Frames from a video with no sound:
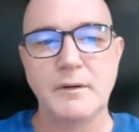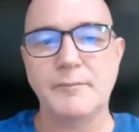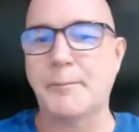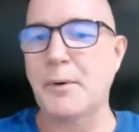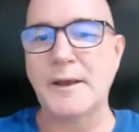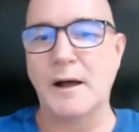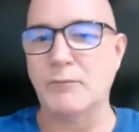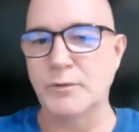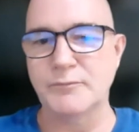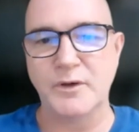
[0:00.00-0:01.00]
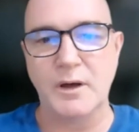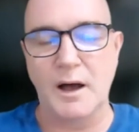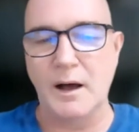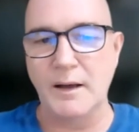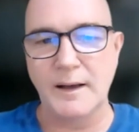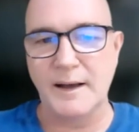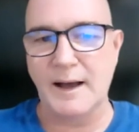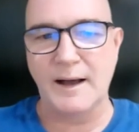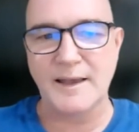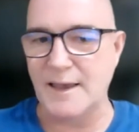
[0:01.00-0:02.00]
breakout rooms are
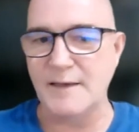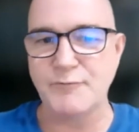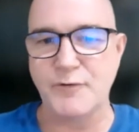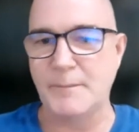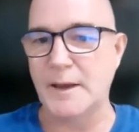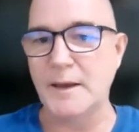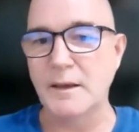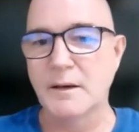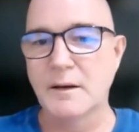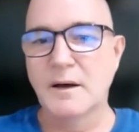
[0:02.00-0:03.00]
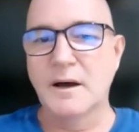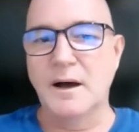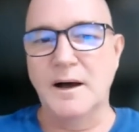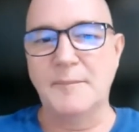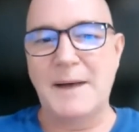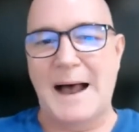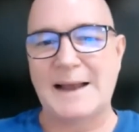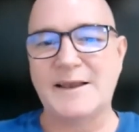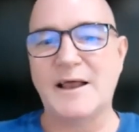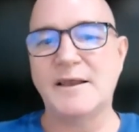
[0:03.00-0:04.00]
key for me. And
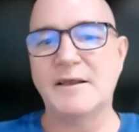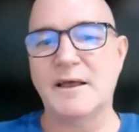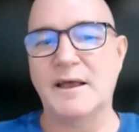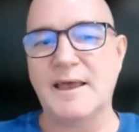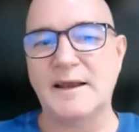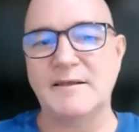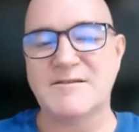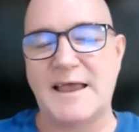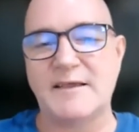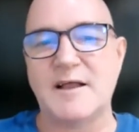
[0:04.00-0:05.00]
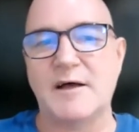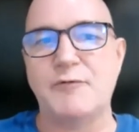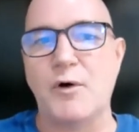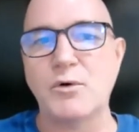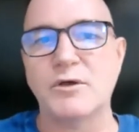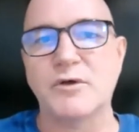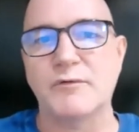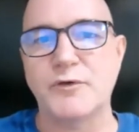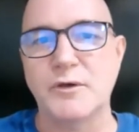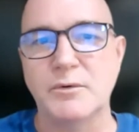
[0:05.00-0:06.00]
again, it takes that focus
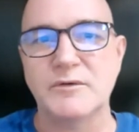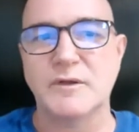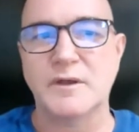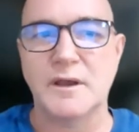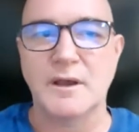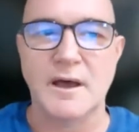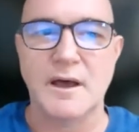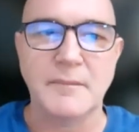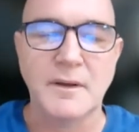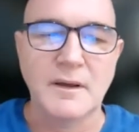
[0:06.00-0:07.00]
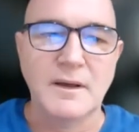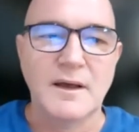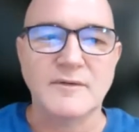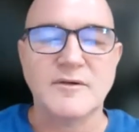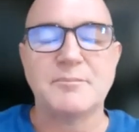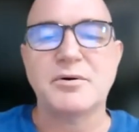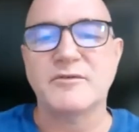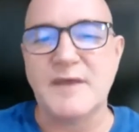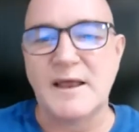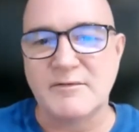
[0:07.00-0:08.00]
off you as a
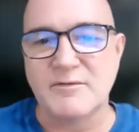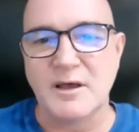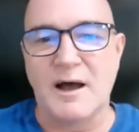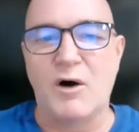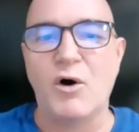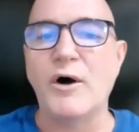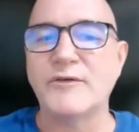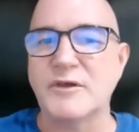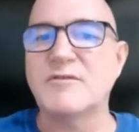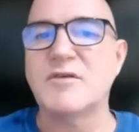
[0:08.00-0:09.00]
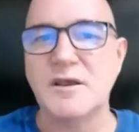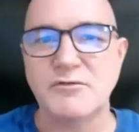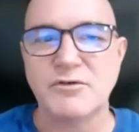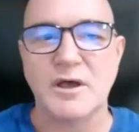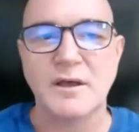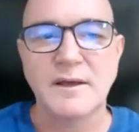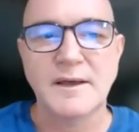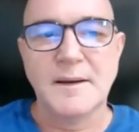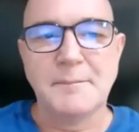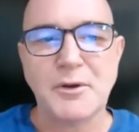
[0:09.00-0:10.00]
presenter or as a teacher.
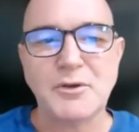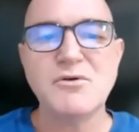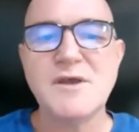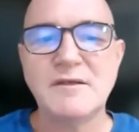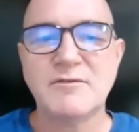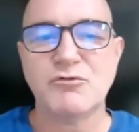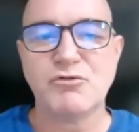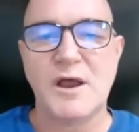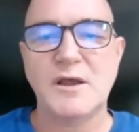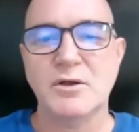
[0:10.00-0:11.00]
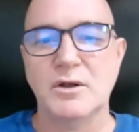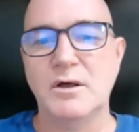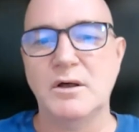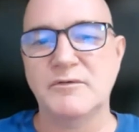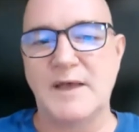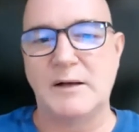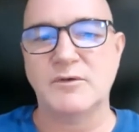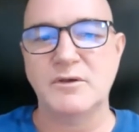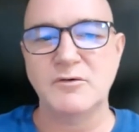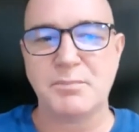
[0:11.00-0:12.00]
But you need to train your learners how
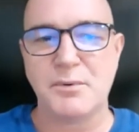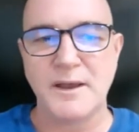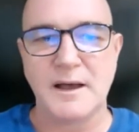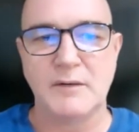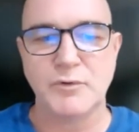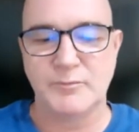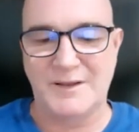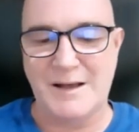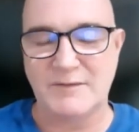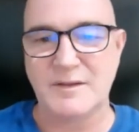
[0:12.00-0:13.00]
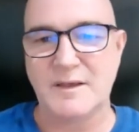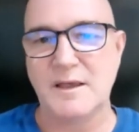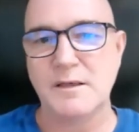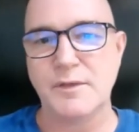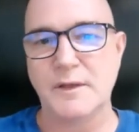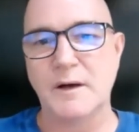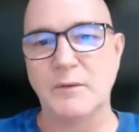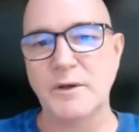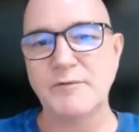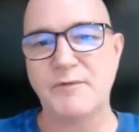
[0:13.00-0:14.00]
to use breakout rooms, and that's the key thing that
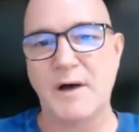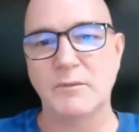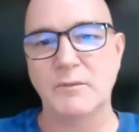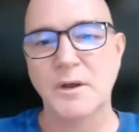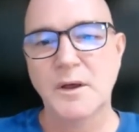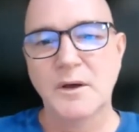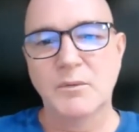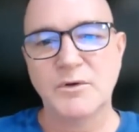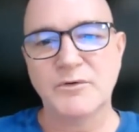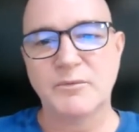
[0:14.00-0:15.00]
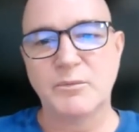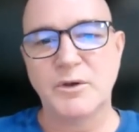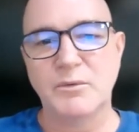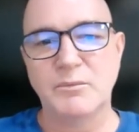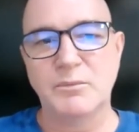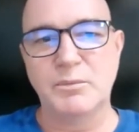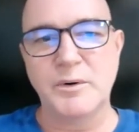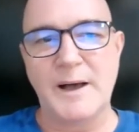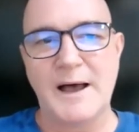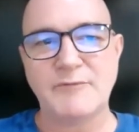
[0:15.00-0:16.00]
we found. Was we
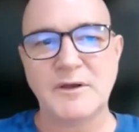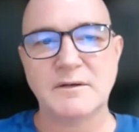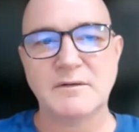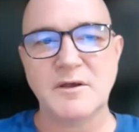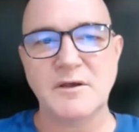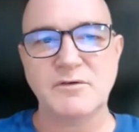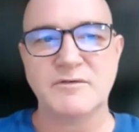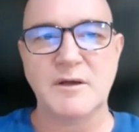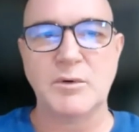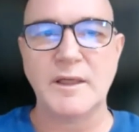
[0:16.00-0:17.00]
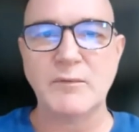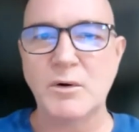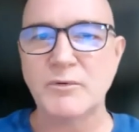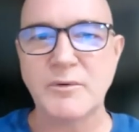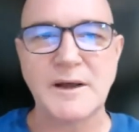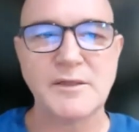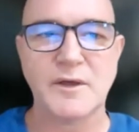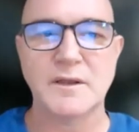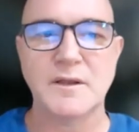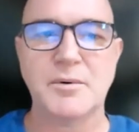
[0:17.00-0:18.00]
were having teachers say, well, they won't do
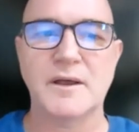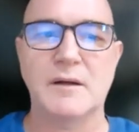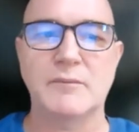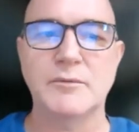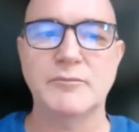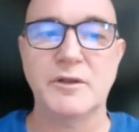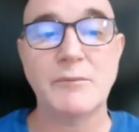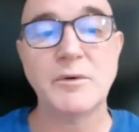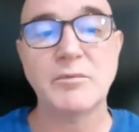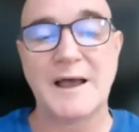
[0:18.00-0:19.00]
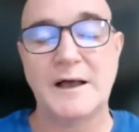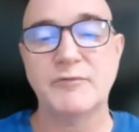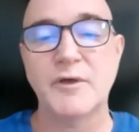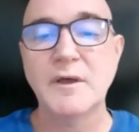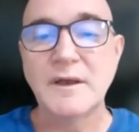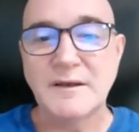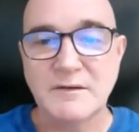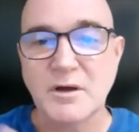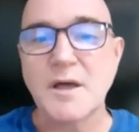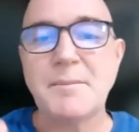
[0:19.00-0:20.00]
anything in the breakout rooms, and then we kind of
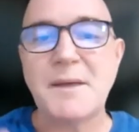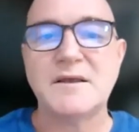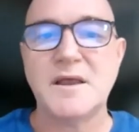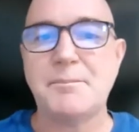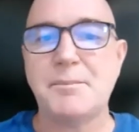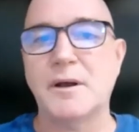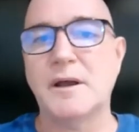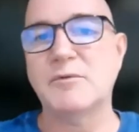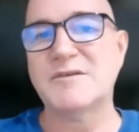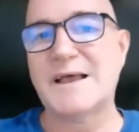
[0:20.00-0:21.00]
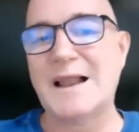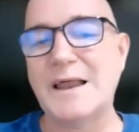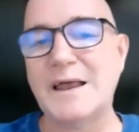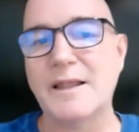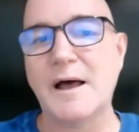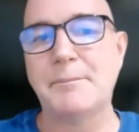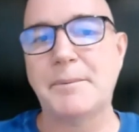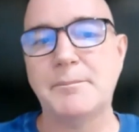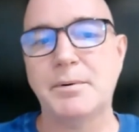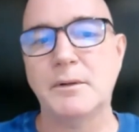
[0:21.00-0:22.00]
dug a bit deeper, and it was clear that
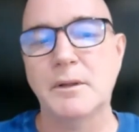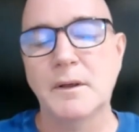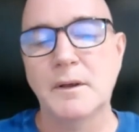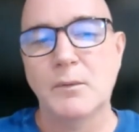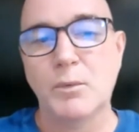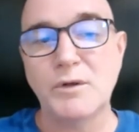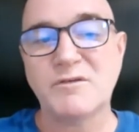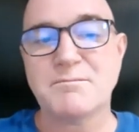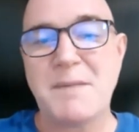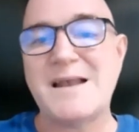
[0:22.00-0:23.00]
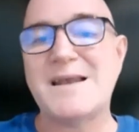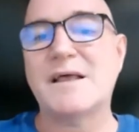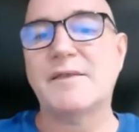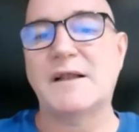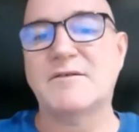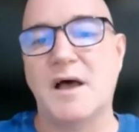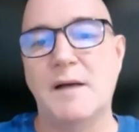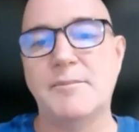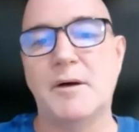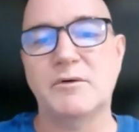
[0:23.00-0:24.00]
people weren't spending that
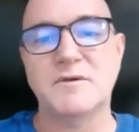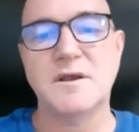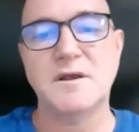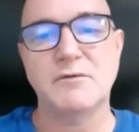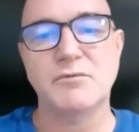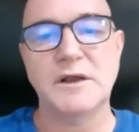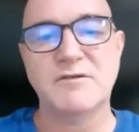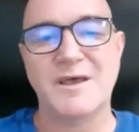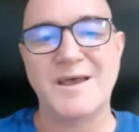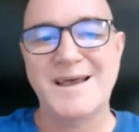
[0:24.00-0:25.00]
time that was needed really to